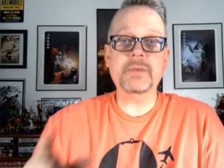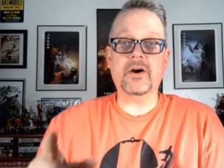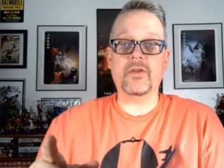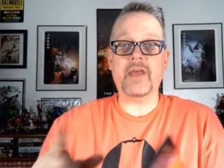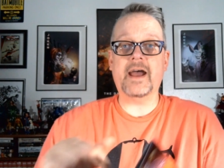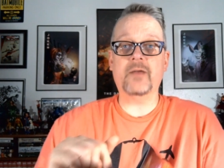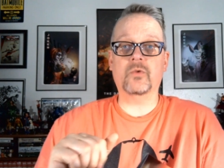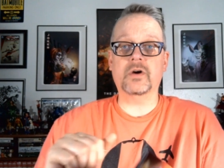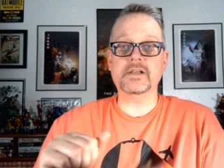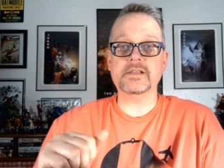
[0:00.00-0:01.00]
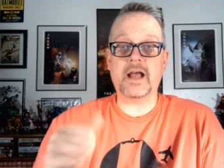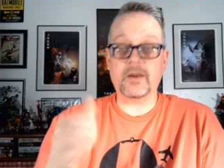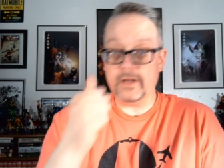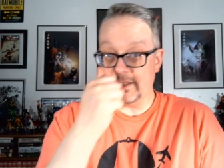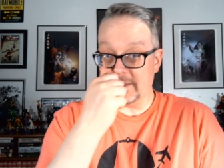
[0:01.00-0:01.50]
me on that was I
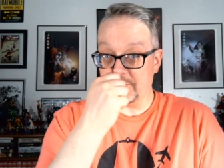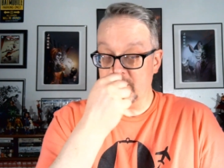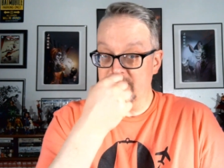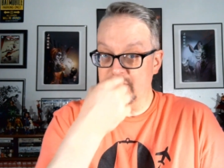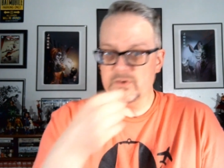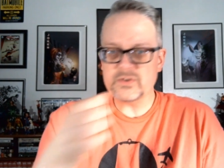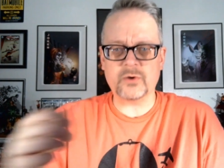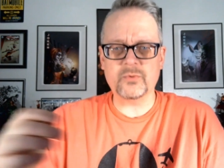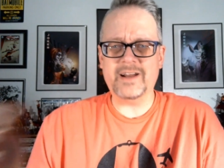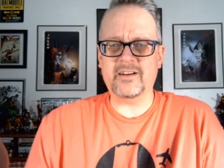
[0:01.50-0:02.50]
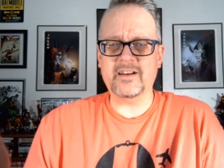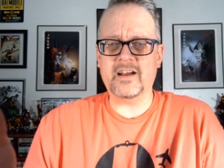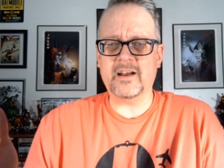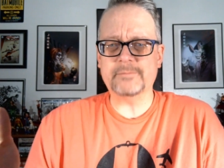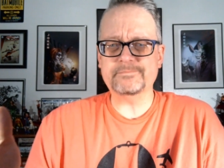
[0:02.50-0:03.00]
read in the previews or read on
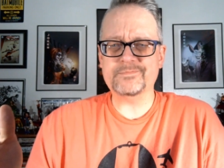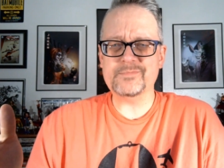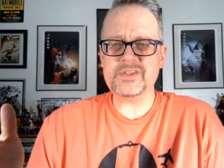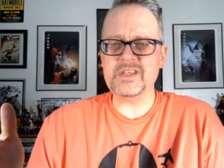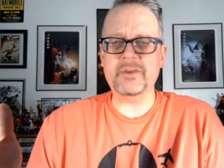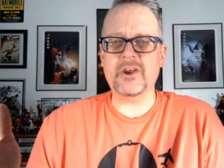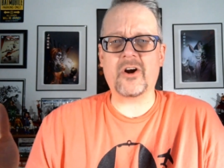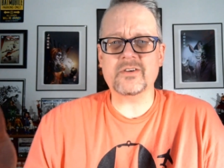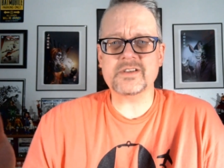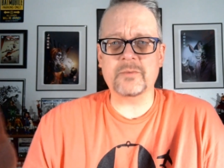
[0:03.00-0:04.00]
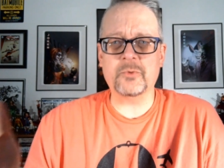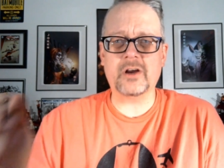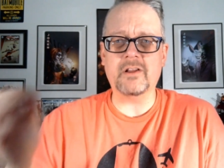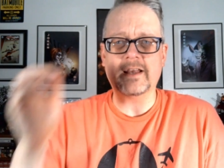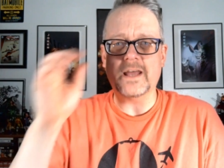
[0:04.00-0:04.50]
um, CBR or somewhere
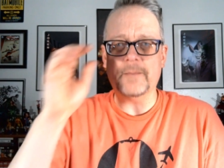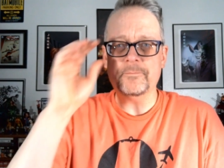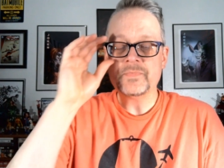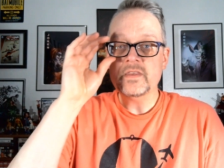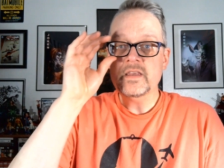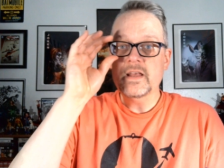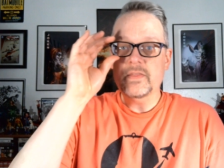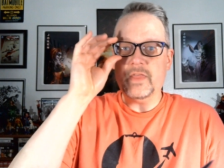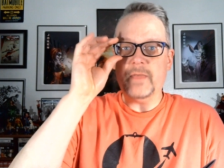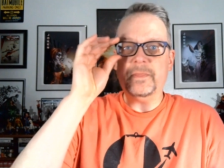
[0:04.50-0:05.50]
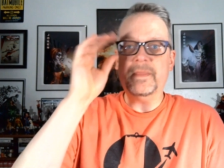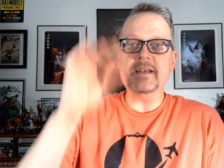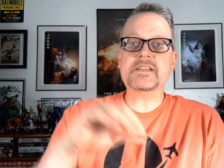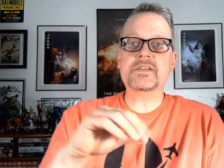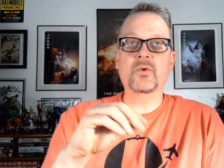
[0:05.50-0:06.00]
like that that
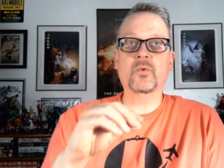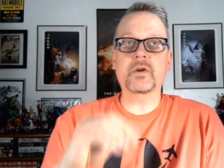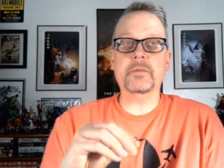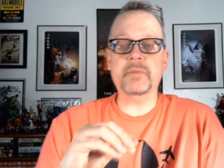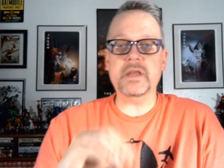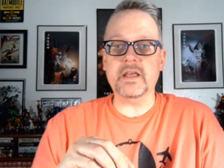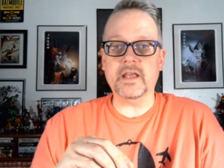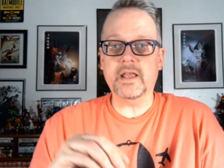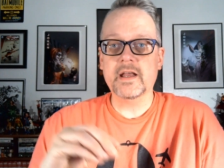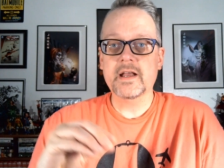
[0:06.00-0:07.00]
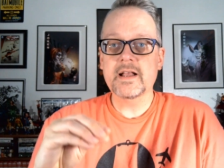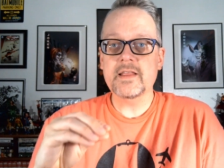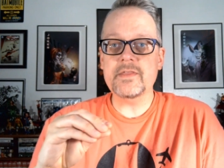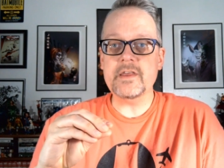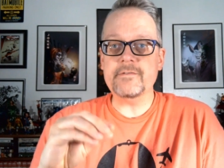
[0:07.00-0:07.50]
this would be
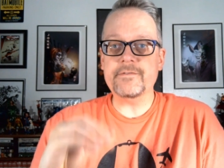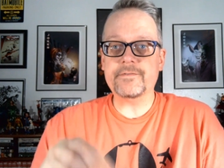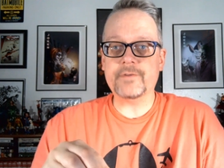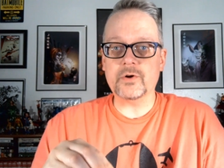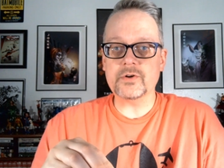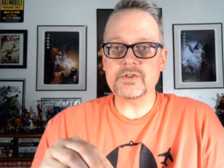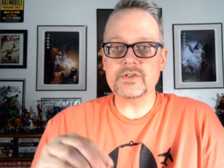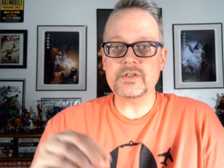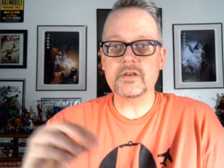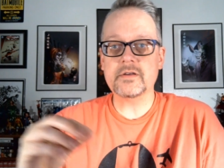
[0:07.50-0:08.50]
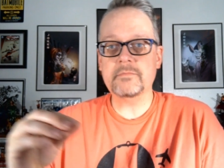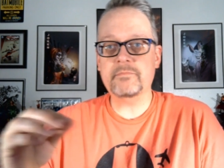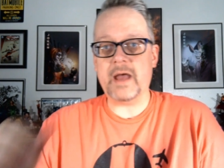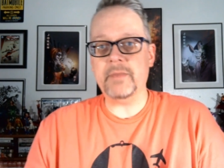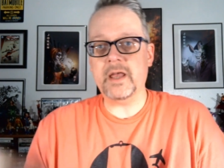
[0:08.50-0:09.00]
the first
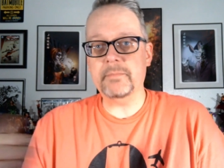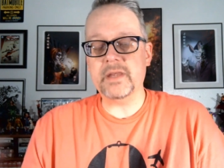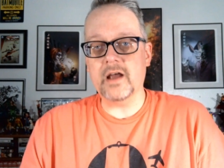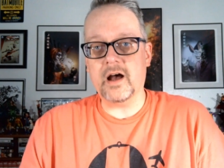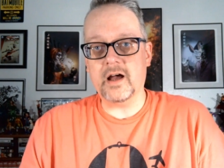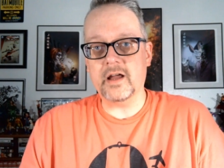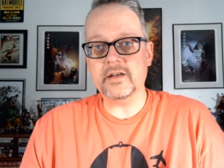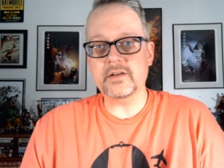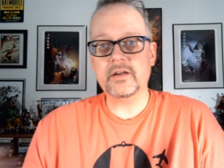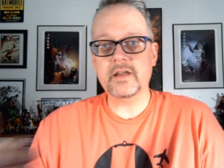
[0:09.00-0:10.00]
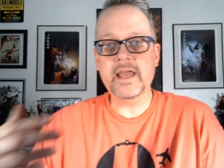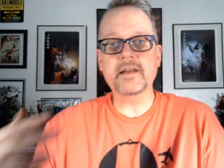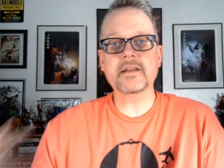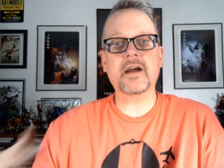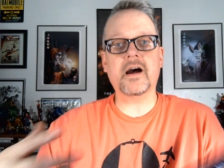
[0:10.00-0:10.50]
Batman Beyond
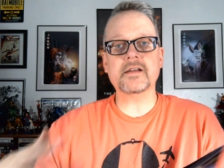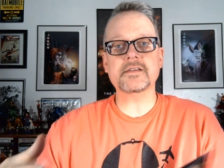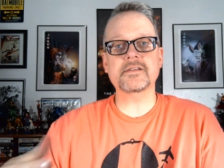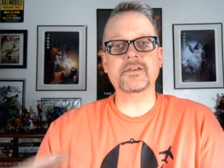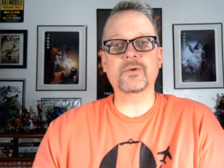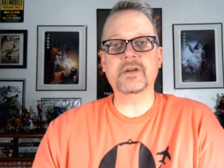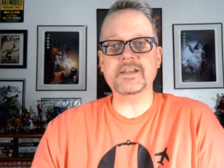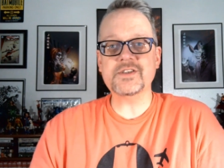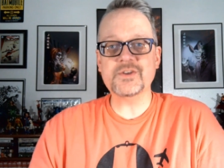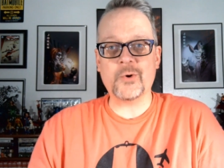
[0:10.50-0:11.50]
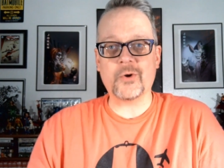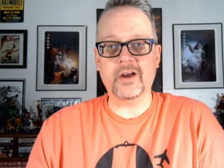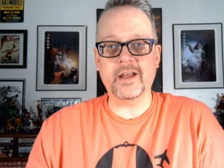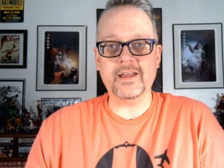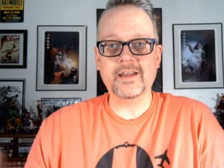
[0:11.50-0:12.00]
in continuity
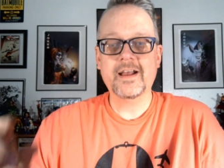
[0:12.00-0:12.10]
story